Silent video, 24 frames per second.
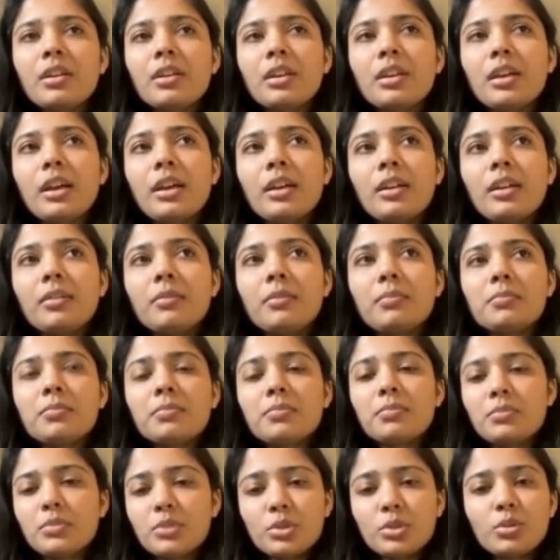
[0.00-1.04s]
and
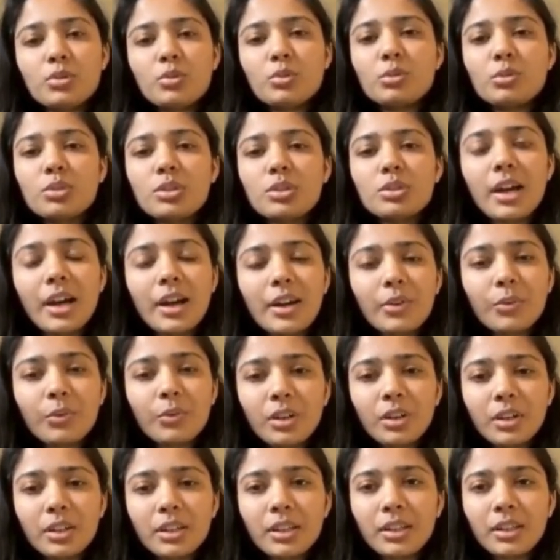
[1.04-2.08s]
to start
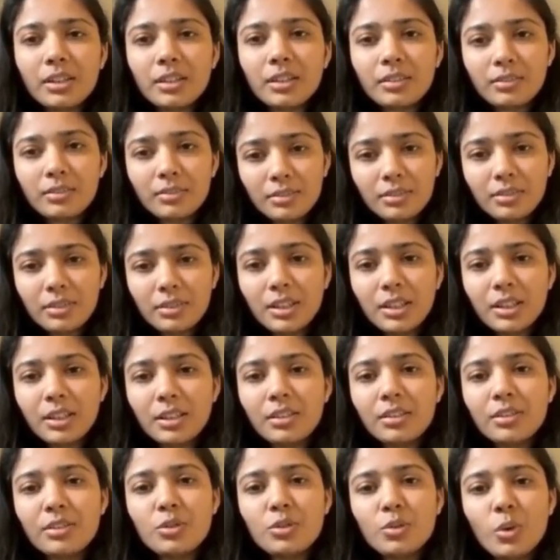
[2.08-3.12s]
working
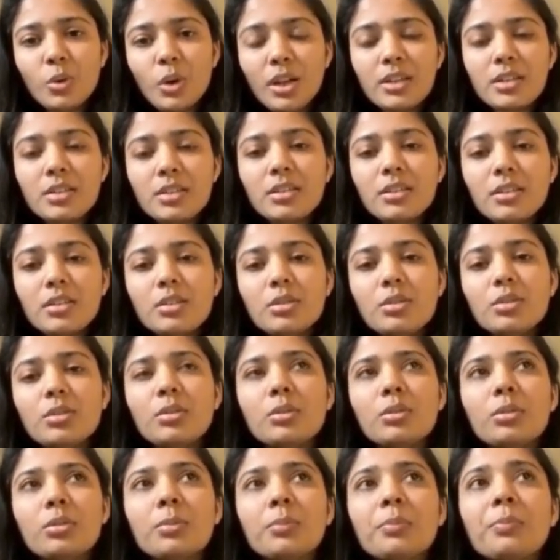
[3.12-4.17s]
in US.
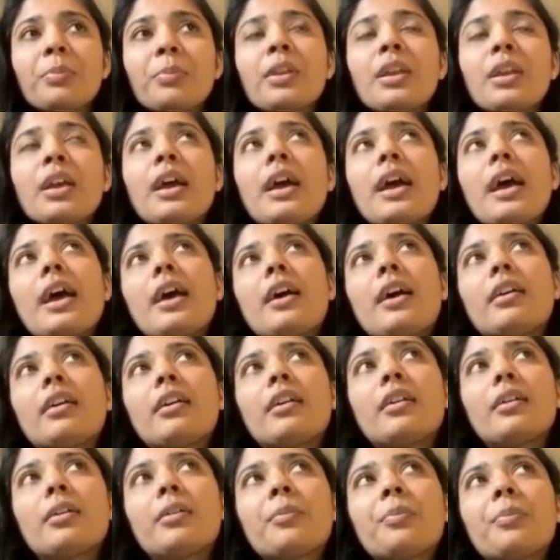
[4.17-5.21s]
So
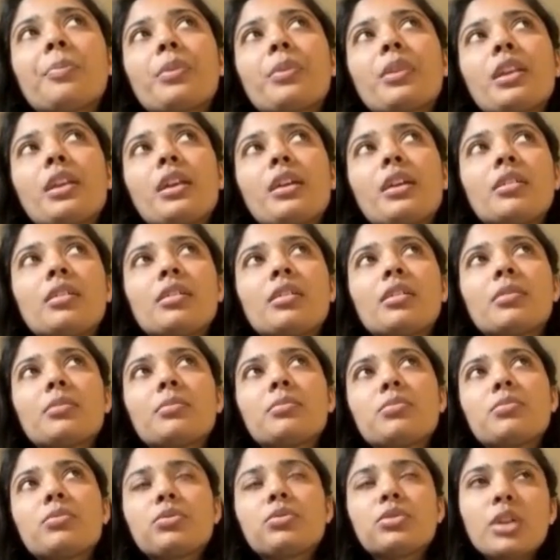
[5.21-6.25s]
uh,
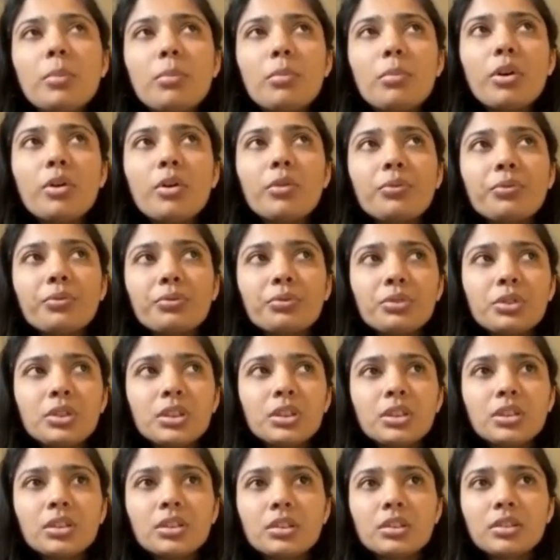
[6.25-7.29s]
some of
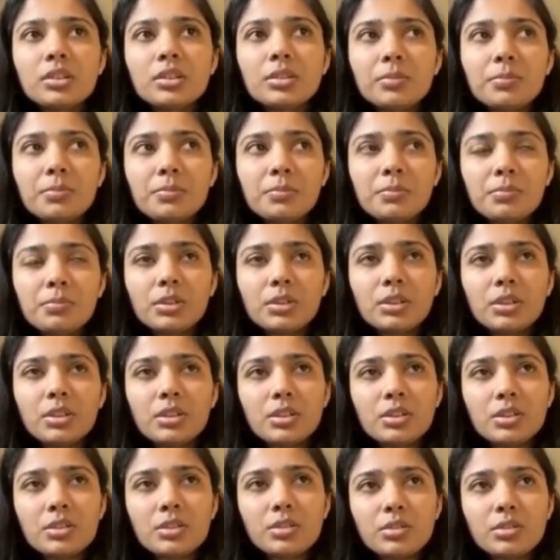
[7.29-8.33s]
the
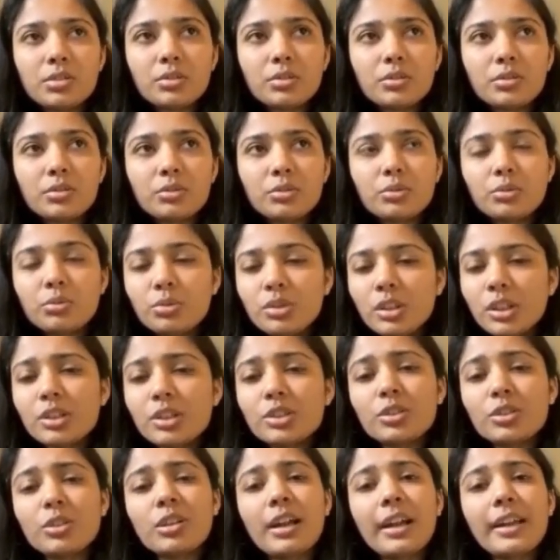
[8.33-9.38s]

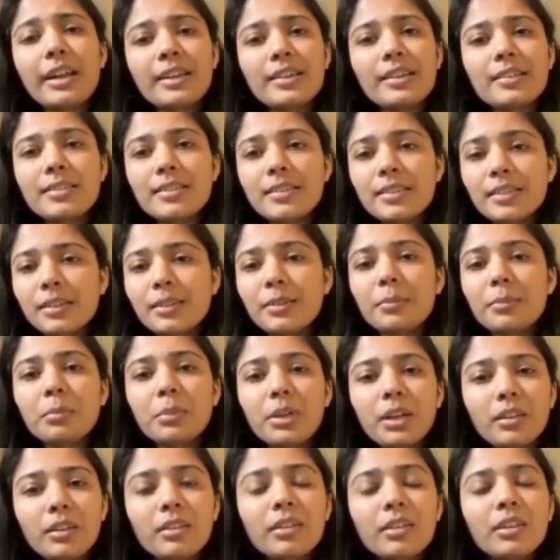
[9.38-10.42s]
students, or I can say
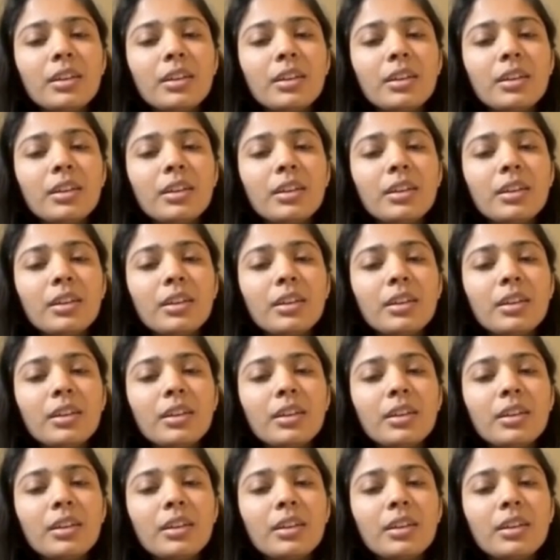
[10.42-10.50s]
my